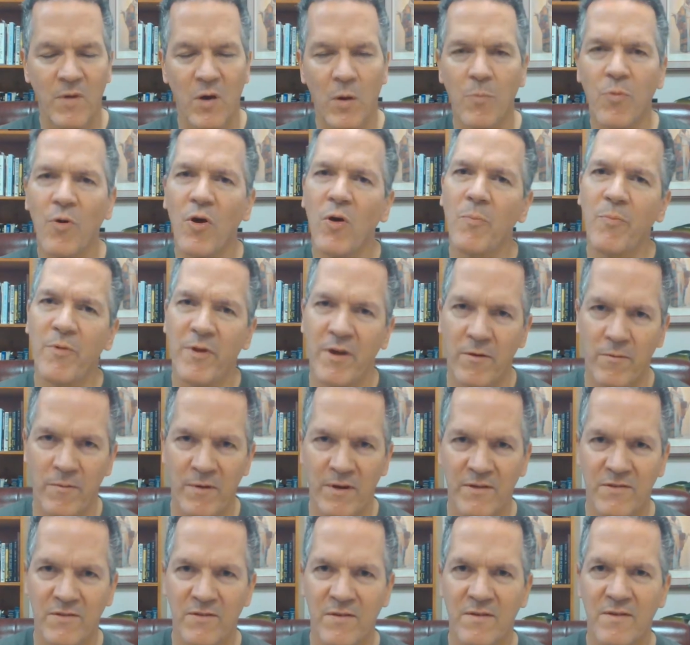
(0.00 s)
Appropriate
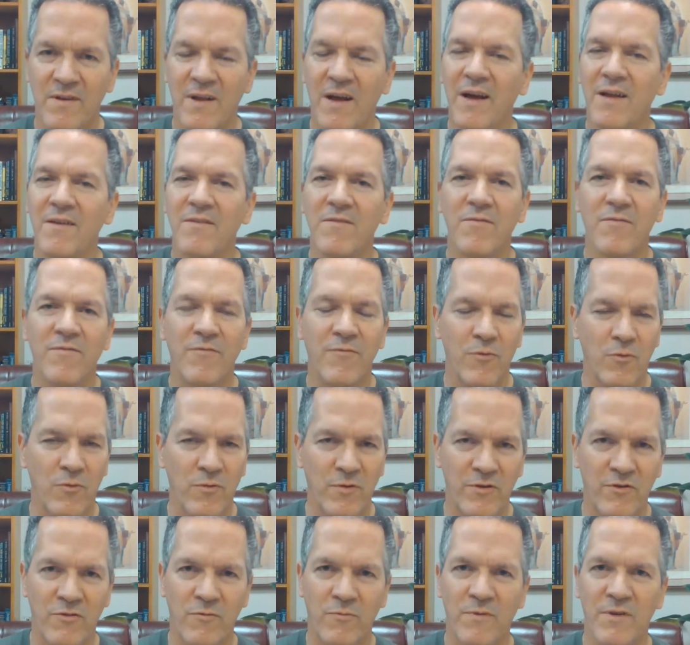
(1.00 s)
risk, not
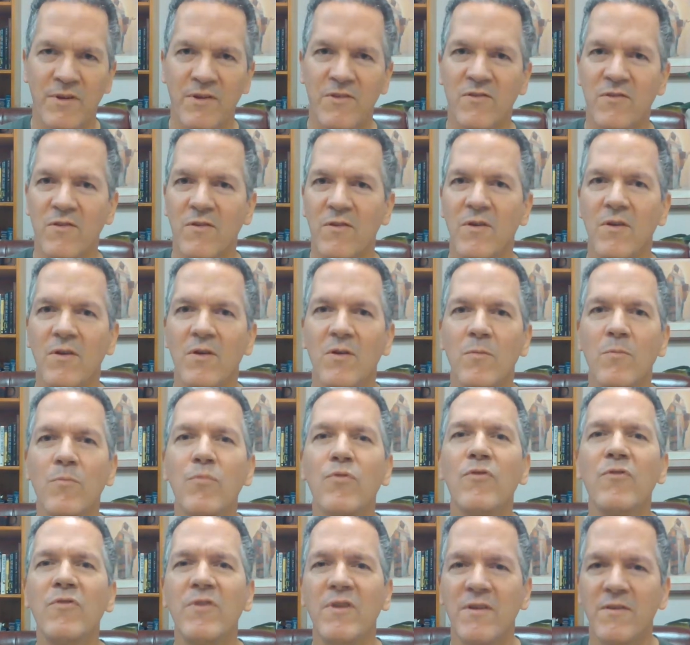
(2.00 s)
foolish risk,
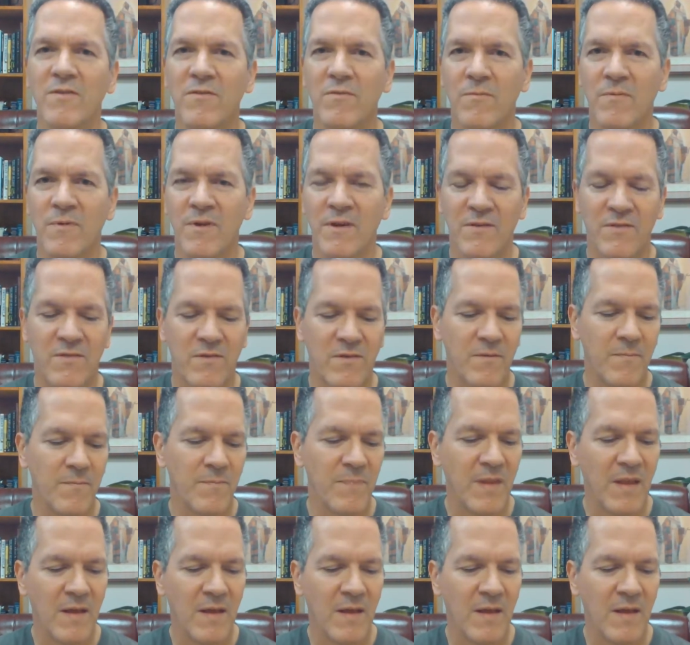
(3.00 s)
prudent risk,